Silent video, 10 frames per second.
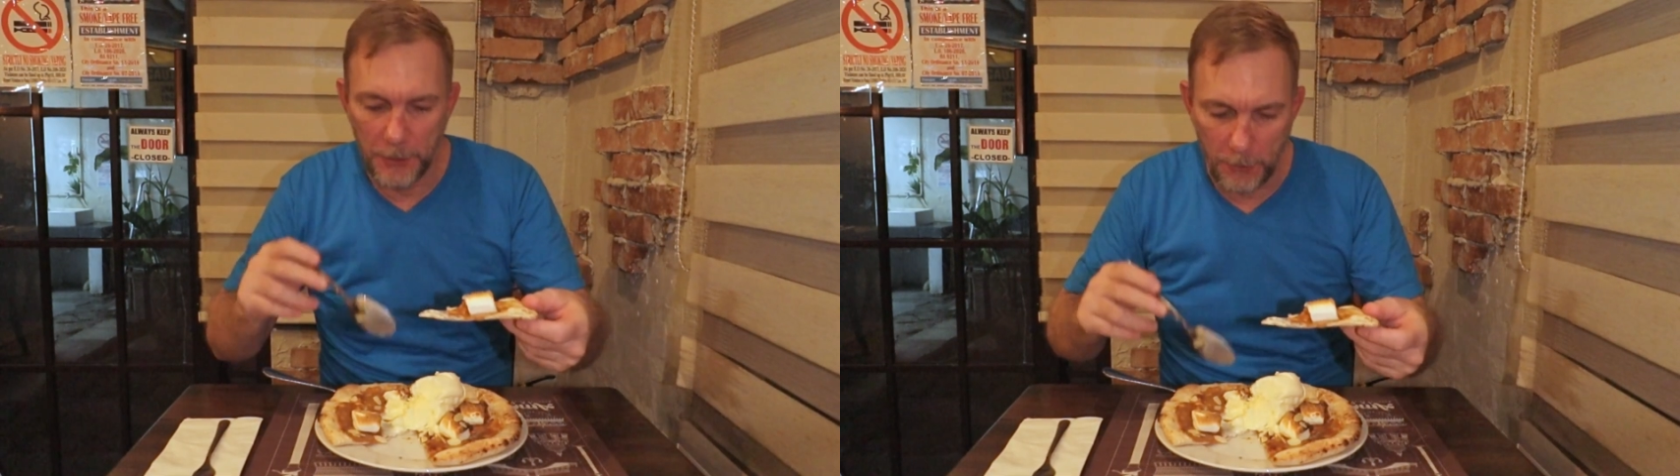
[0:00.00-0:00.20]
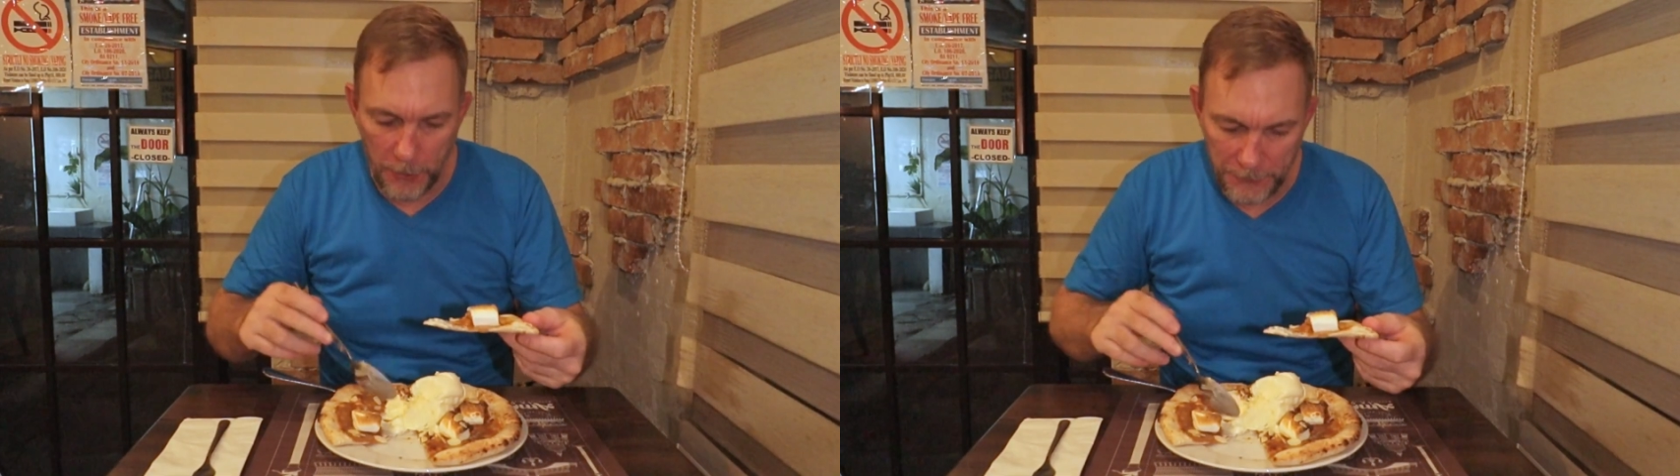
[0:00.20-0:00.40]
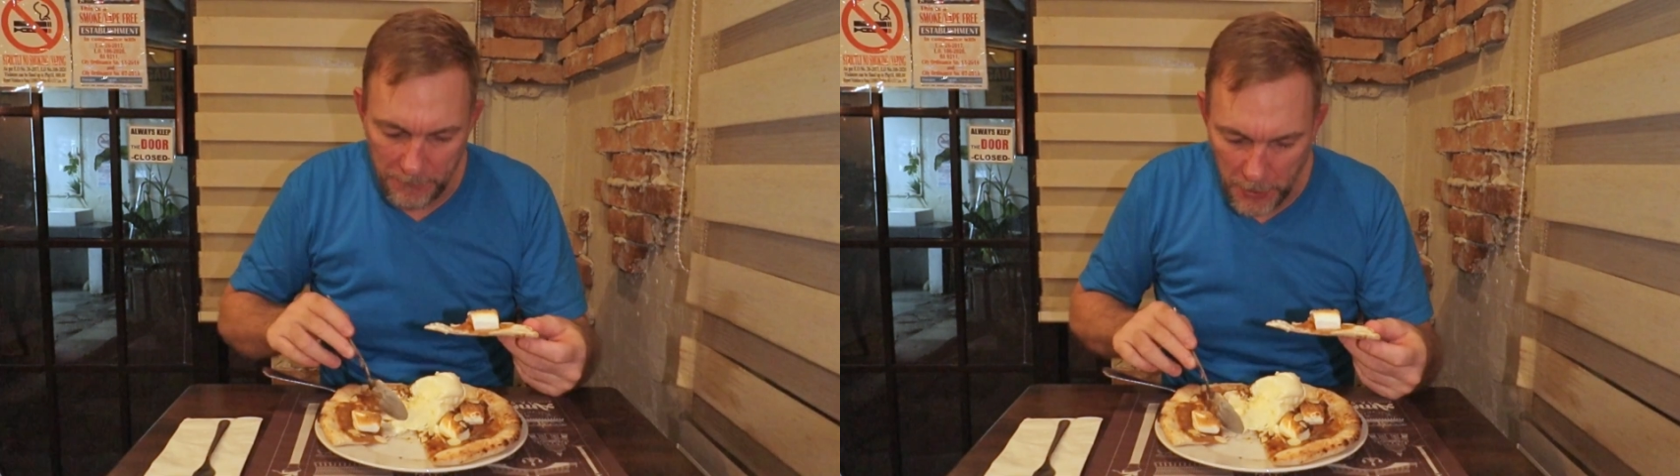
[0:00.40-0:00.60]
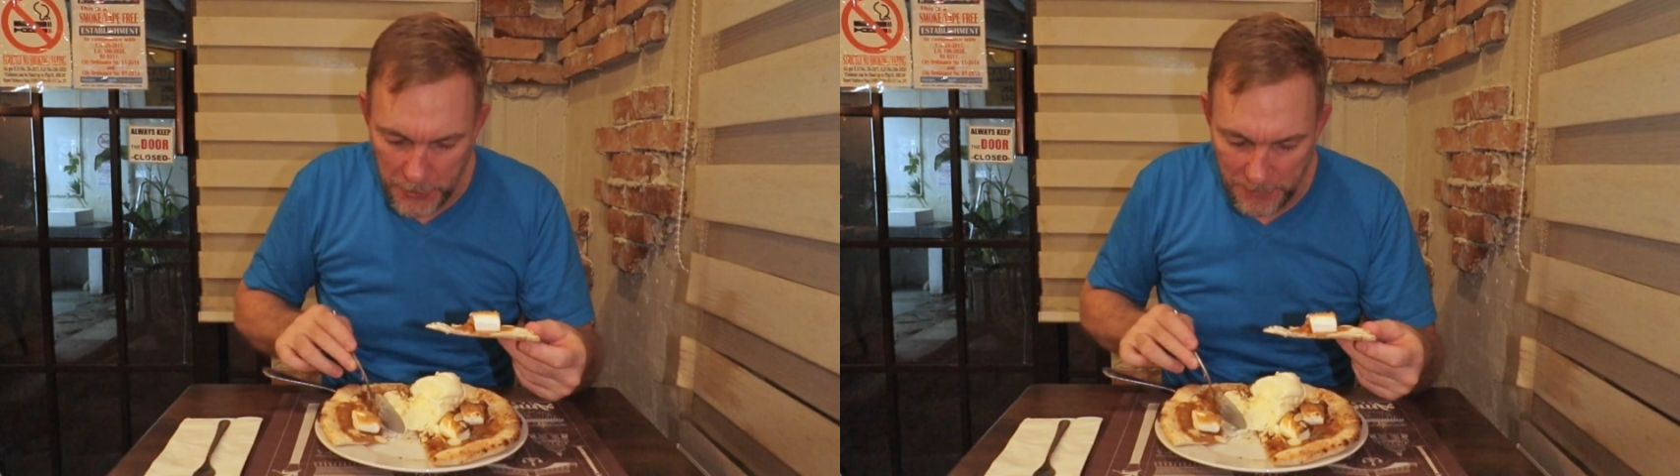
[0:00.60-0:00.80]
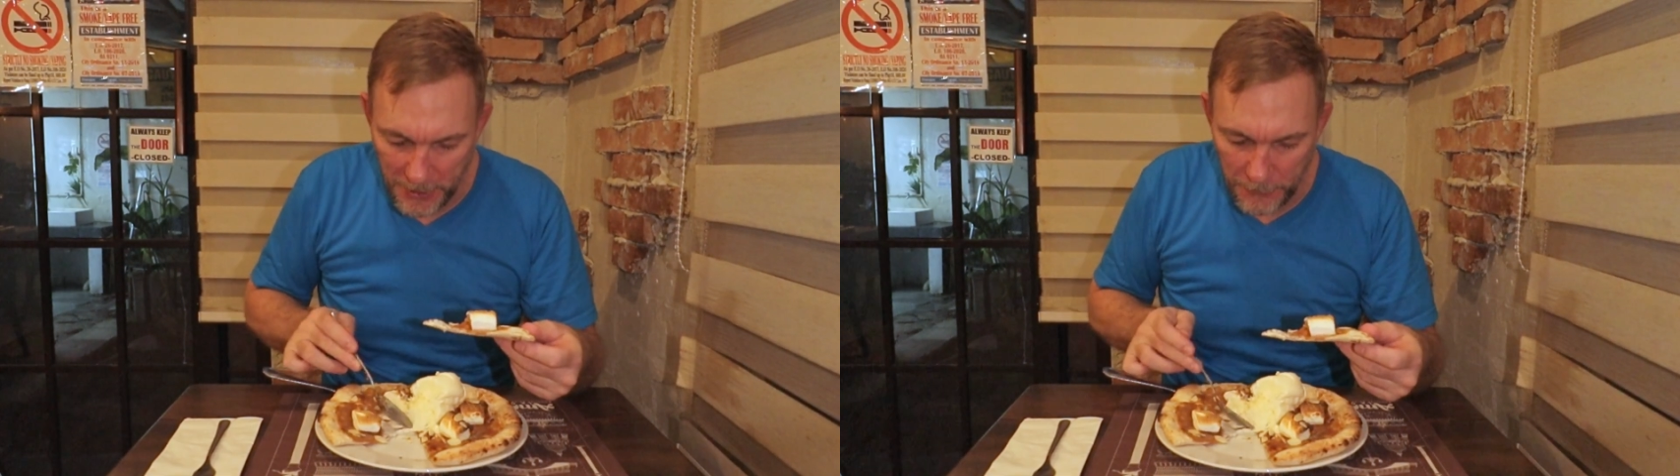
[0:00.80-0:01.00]
of the roasted
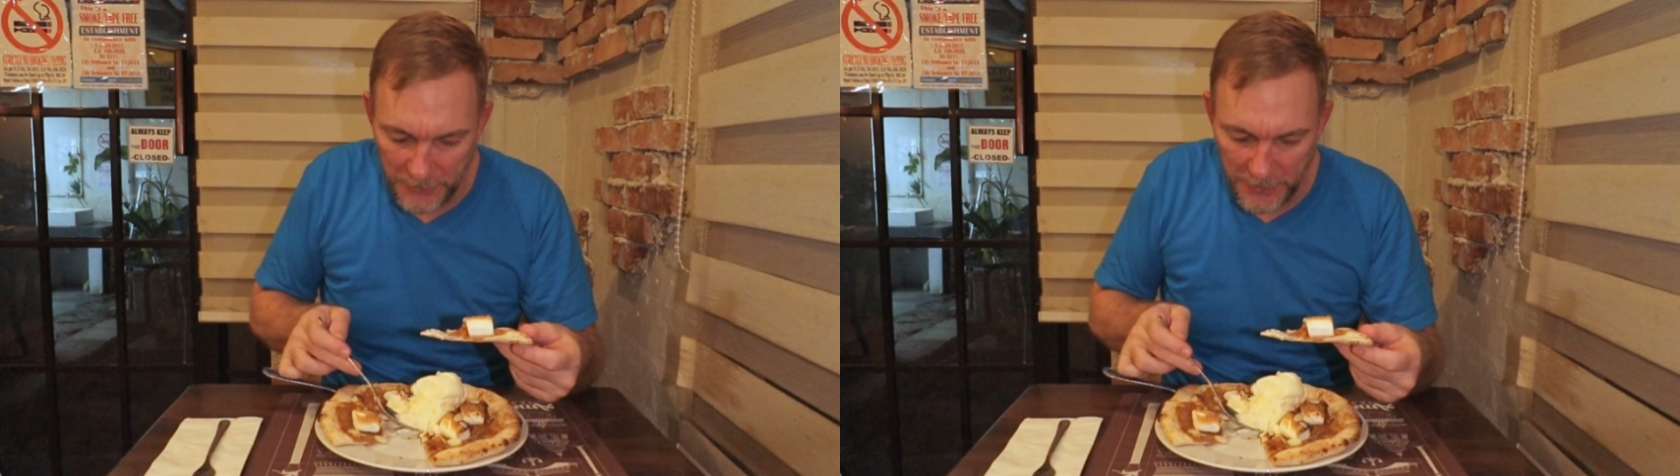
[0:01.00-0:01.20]
marshmallows